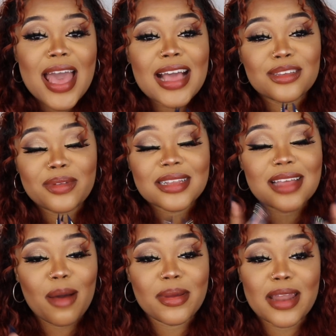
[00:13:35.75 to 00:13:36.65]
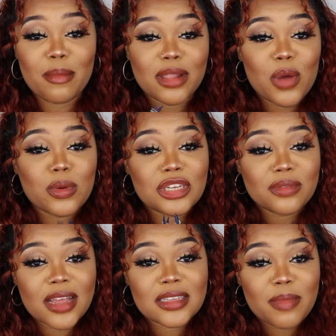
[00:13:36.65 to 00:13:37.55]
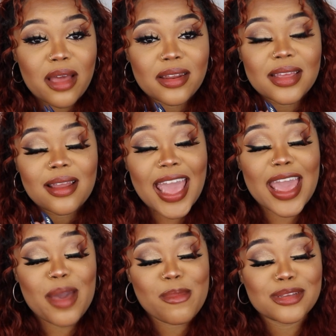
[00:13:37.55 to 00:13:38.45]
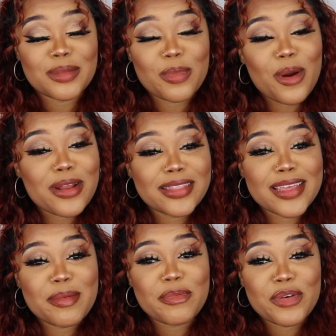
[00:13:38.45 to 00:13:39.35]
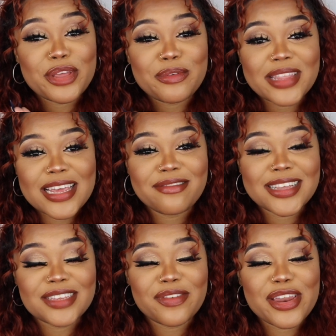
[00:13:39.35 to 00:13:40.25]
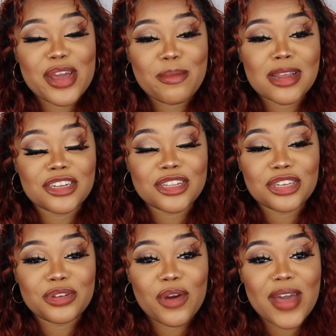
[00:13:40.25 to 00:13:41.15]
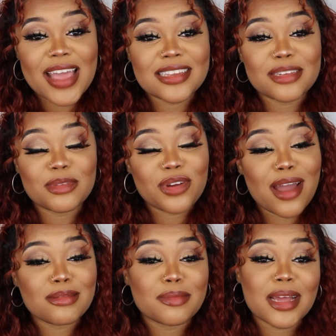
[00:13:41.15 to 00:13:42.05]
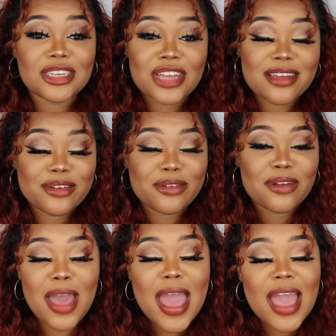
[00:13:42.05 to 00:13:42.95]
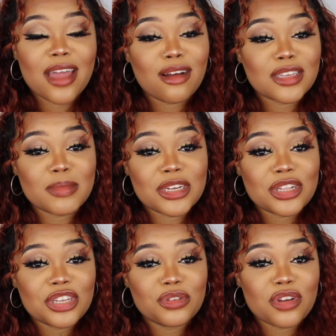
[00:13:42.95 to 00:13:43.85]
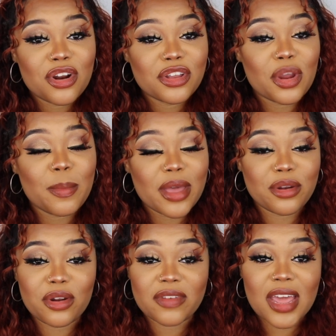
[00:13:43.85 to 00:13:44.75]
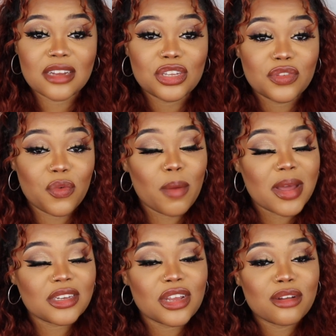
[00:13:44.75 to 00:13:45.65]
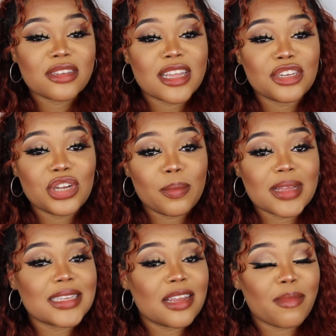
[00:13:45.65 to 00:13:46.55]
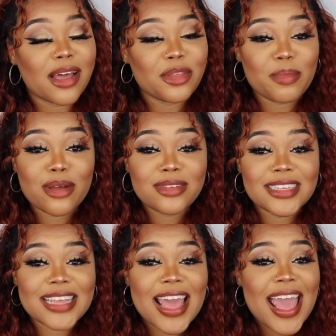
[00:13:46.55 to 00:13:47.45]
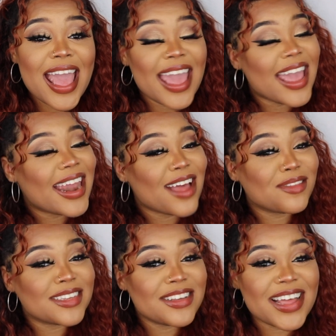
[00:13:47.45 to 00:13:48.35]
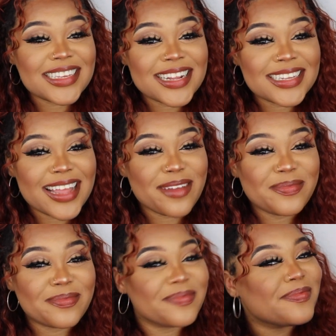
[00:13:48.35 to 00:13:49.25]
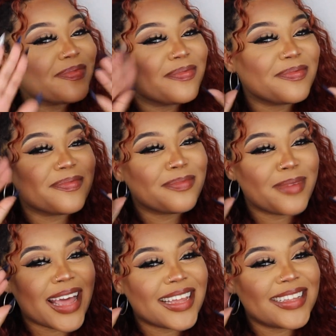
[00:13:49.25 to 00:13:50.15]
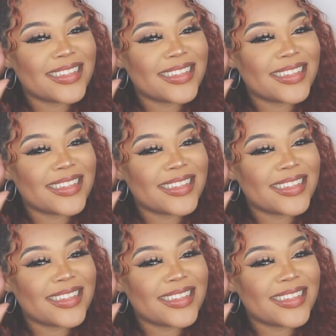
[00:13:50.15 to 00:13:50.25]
as well as comment down below what you liked about it. And most importantly, before you leave this video, make sure that you go ahead and subscribe to my channel, and also make sure that you turn on your bell notifications for my channel so that you don't miss any of my other posts. And I will see you guys next time. Bye.